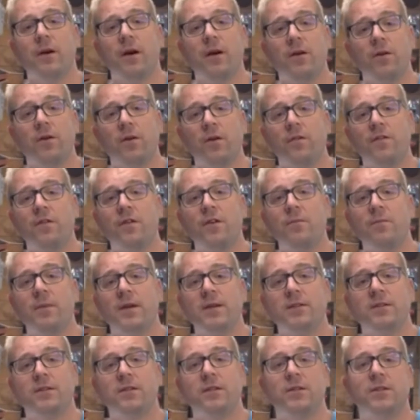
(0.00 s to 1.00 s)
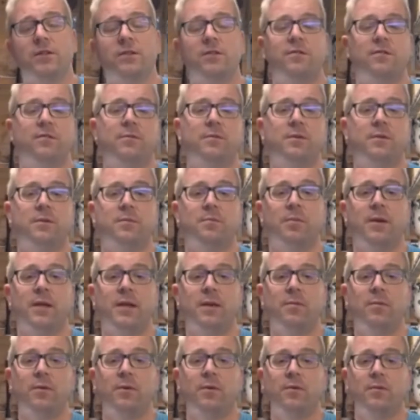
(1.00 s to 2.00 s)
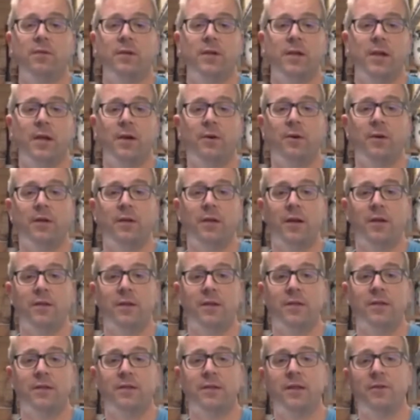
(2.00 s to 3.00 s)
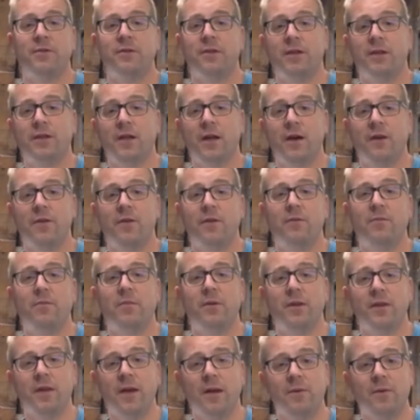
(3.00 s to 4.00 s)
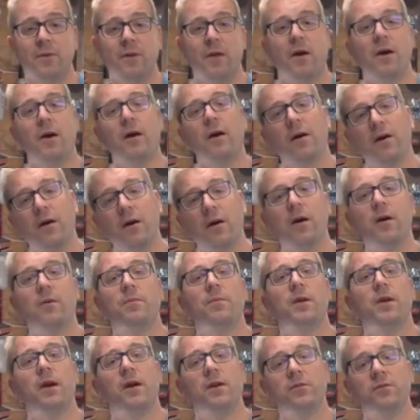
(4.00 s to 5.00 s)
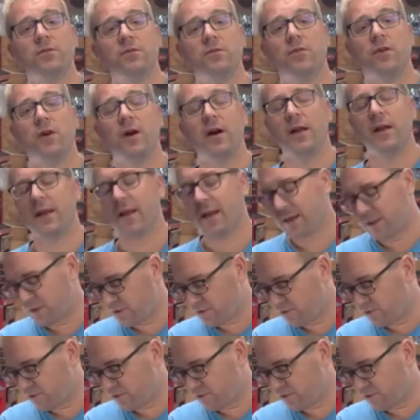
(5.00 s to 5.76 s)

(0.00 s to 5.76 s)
I got a few messages from some people, you know, I don't necessarily know them, but they were like, oh, I hope it goes all right. And that's